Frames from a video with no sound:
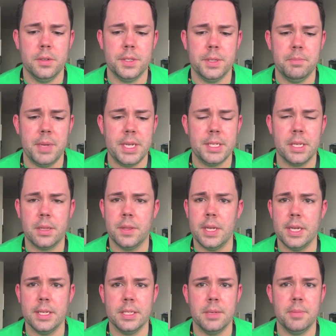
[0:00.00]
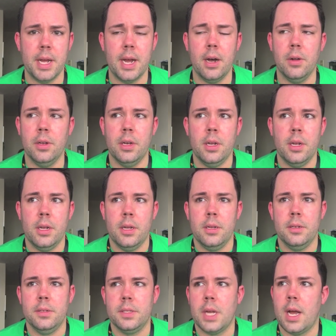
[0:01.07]
Some basic things about
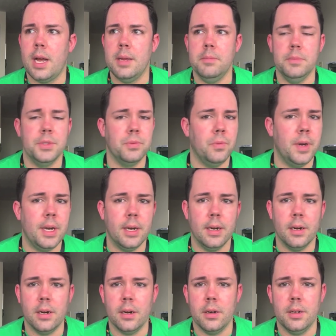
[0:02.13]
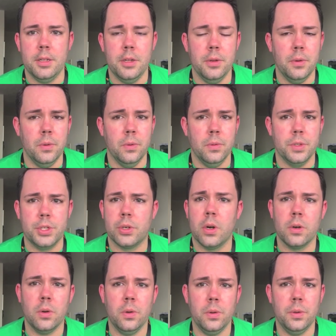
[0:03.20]
times where you
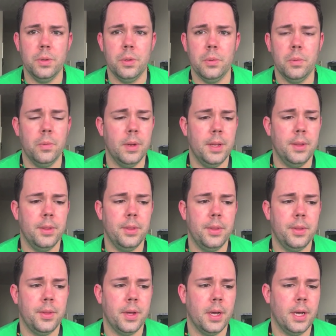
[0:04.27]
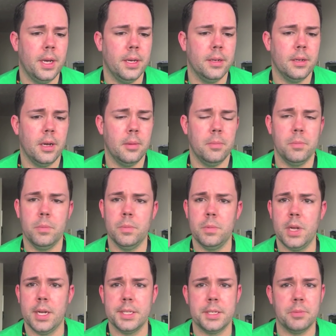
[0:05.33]
struggled with a
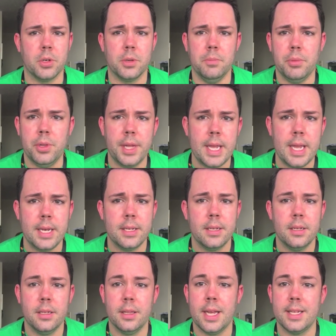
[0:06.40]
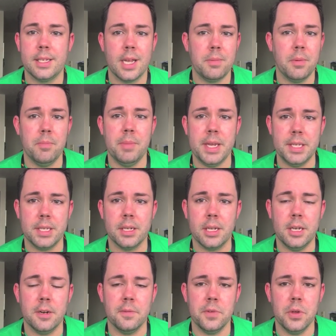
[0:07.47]
customer complaint and that type of basic
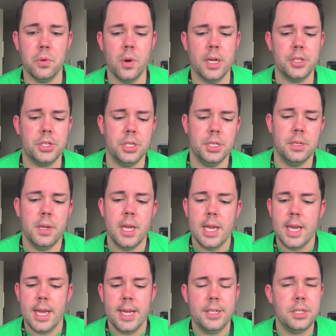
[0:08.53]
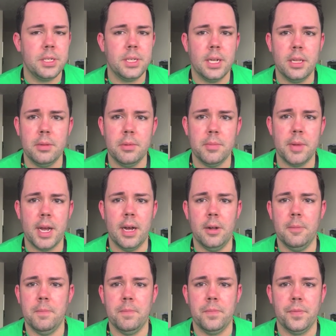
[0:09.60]
interview question, and just tell them
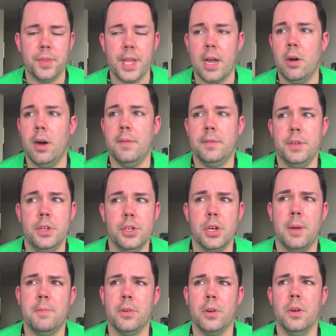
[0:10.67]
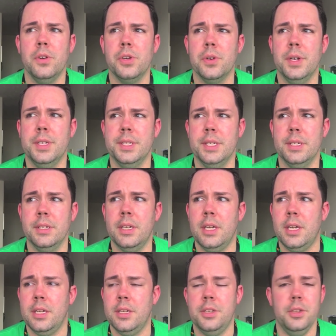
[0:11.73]
about how often you shop for groceries, and
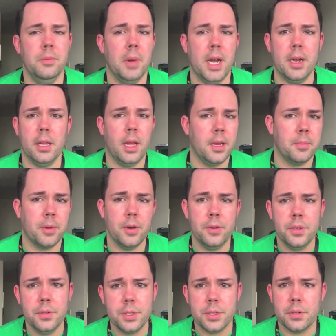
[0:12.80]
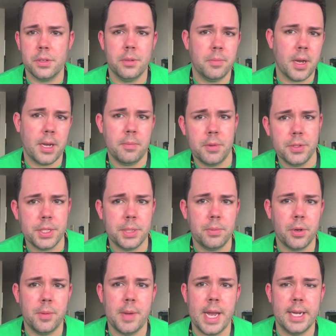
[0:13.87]
do you buy a lot of produce or do you buy mostly
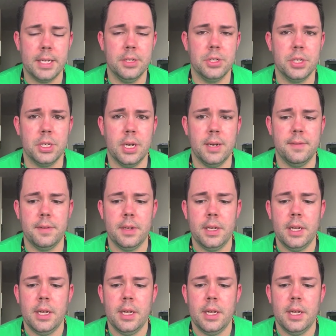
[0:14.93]
prepackaged stuff.